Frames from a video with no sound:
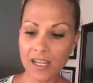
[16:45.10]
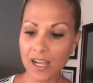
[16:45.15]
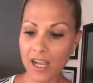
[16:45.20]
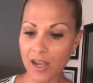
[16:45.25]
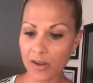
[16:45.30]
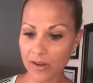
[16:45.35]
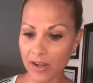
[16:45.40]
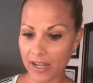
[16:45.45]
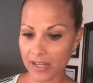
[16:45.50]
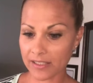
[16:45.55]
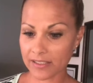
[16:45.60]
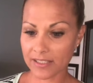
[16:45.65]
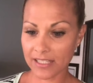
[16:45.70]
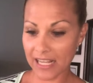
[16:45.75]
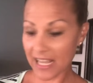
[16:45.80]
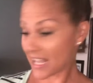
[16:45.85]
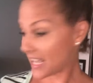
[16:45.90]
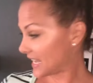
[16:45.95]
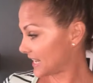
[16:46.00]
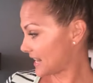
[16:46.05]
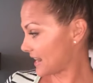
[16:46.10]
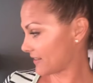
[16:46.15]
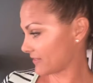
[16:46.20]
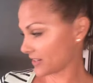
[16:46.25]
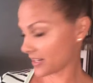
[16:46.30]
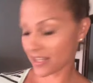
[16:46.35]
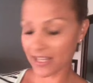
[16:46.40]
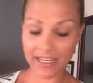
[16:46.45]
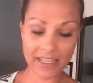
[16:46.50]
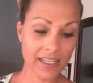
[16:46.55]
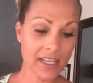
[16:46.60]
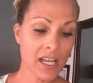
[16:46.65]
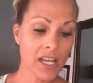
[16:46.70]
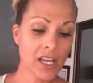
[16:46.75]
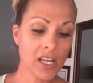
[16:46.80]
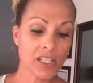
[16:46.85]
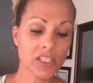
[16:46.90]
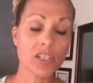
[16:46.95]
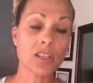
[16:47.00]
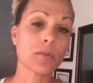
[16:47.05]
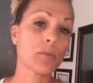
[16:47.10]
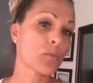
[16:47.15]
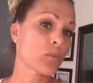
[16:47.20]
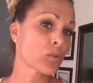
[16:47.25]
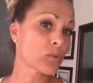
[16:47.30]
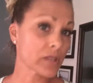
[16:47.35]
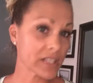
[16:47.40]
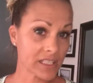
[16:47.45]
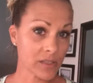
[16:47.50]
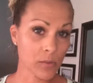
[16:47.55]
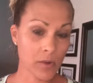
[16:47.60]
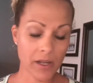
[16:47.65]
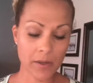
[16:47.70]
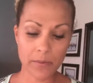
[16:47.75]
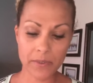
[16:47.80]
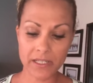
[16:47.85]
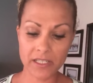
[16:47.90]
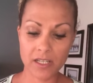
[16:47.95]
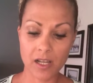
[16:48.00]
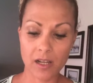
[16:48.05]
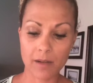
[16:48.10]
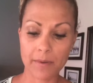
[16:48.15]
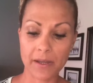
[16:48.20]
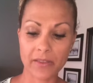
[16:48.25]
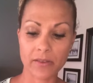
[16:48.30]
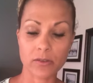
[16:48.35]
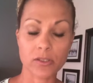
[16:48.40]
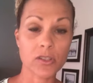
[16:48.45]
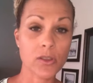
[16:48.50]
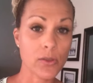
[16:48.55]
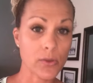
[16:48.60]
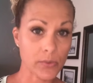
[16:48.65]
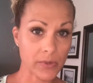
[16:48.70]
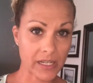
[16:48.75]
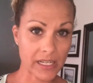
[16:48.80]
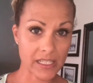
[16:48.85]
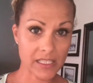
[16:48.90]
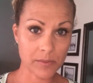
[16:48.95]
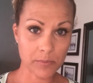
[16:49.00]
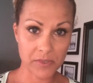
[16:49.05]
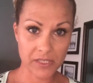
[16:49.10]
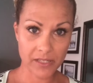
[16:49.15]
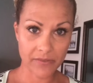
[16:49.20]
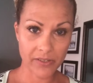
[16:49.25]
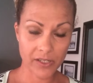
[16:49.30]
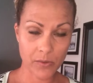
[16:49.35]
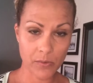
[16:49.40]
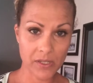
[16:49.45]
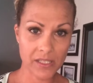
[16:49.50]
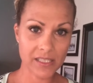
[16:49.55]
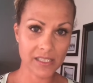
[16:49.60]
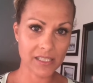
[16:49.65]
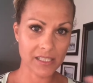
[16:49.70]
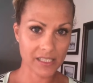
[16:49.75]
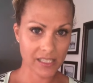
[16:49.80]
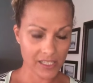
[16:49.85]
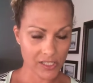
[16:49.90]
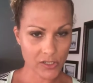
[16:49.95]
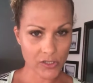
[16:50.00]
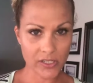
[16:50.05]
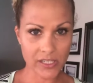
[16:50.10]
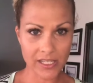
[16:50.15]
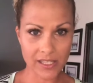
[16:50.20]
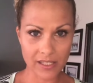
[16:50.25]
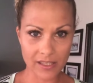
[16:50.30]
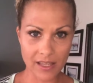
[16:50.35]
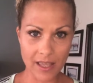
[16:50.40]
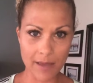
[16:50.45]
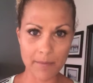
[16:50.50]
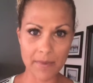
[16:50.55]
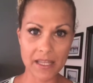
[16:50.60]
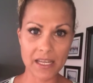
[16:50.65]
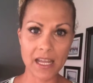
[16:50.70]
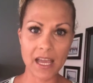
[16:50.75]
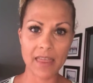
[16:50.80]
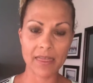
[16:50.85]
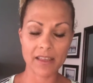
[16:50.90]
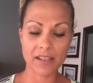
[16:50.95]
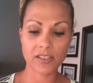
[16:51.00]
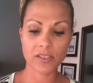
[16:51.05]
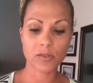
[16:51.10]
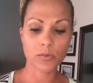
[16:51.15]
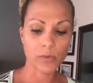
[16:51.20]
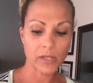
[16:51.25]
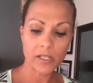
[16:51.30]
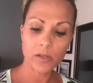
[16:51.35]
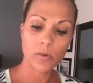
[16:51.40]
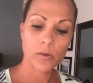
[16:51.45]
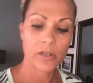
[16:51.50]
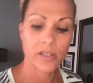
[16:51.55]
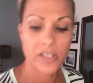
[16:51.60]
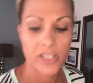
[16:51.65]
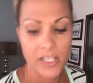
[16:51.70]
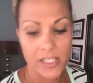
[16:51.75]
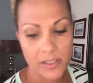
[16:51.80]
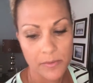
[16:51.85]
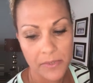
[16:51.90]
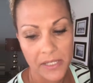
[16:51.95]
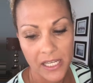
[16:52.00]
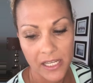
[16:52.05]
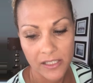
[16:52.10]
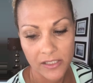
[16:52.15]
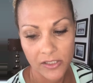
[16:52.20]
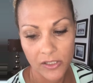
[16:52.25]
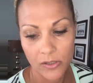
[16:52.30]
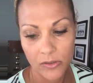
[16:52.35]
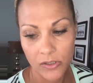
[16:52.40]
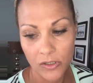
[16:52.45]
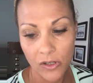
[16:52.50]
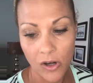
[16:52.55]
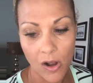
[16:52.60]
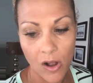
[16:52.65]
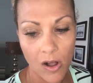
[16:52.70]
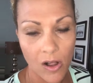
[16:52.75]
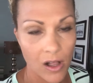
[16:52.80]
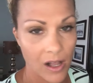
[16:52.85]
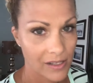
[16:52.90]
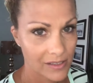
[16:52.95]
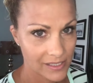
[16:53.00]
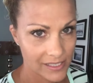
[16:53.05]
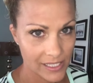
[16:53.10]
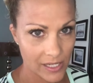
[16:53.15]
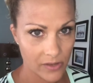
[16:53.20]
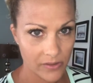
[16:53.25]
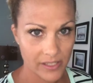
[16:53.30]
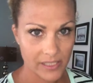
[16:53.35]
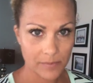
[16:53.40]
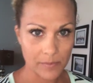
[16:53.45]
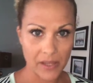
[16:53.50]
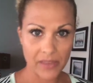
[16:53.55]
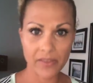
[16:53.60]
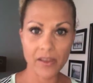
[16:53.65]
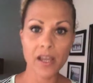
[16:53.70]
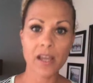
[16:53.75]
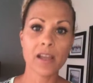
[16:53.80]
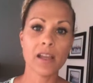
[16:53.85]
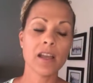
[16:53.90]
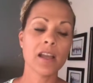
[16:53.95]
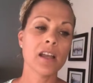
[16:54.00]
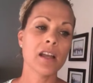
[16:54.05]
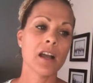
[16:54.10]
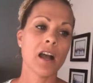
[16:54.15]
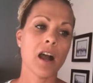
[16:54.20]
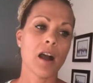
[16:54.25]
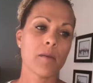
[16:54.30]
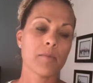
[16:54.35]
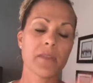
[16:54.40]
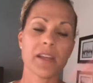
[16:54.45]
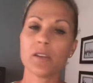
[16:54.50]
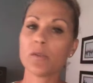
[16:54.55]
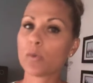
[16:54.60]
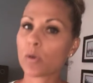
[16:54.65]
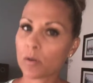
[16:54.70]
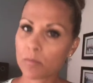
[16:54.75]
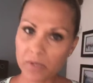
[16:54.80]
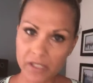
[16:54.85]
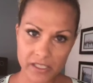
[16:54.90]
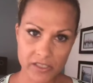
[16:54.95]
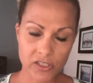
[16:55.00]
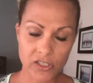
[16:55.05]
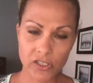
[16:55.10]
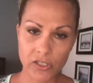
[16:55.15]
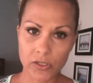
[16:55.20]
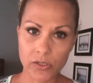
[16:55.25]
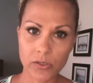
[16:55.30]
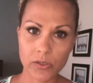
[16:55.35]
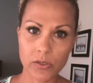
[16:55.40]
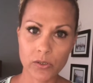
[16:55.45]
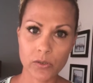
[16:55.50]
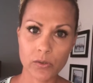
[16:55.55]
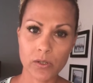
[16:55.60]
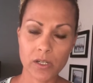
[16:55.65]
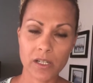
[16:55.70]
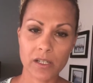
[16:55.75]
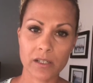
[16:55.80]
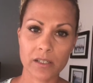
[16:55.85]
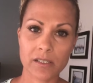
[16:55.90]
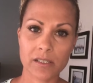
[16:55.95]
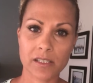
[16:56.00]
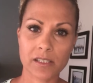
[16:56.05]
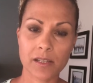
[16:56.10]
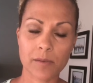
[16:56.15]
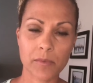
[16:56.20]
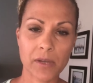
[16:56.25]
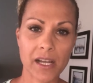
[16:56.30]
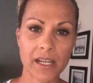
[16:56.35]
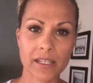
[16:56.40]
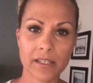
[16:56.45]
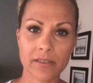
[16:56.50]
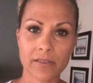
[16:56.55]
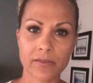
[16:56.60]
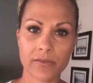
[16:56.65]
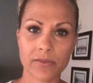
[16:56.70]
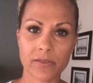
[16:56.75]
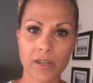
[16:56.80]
Okay, did I hit everything? So the reason why I wanted to talk about those 3 specific ones, the tea tree, the lemon, and the sweet orange, is because those are all on sale this month. They normally do some kind of